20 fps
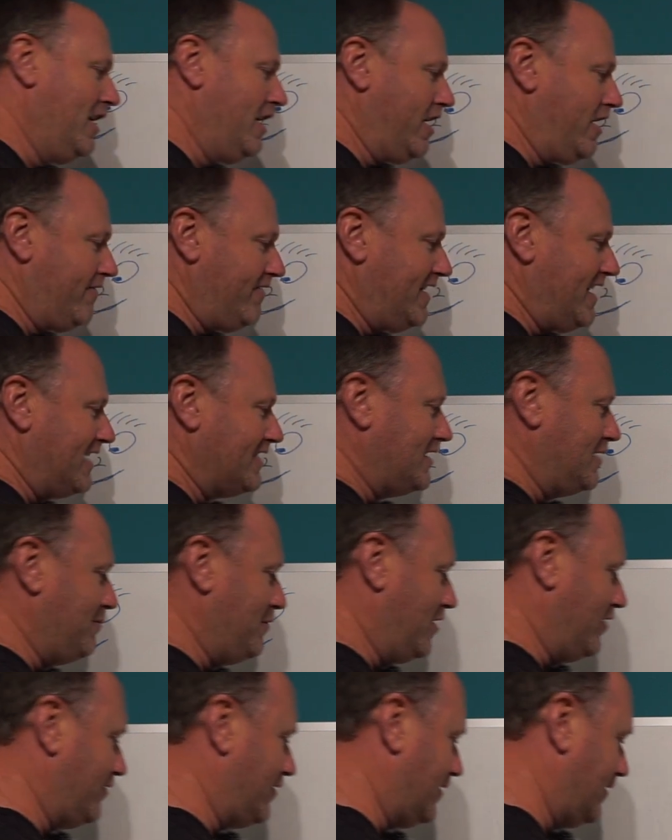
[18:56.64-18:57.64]
you're in netting
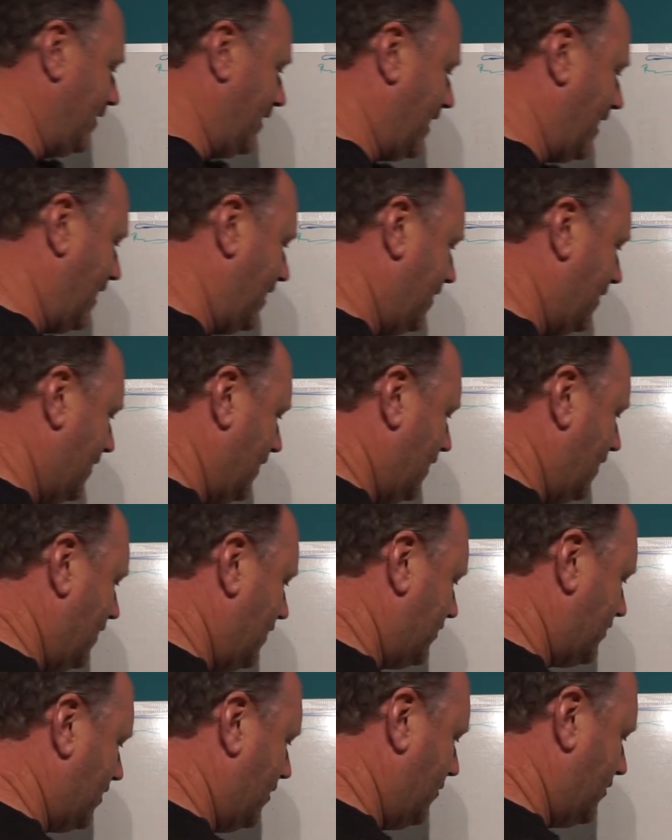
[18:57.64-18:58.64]
mode, okay?
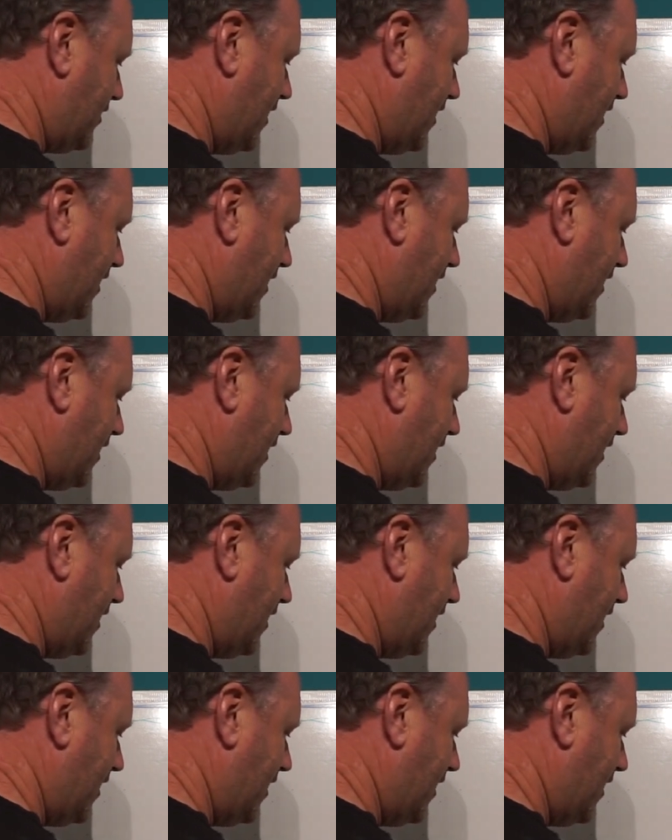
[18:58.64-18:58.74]
So we'll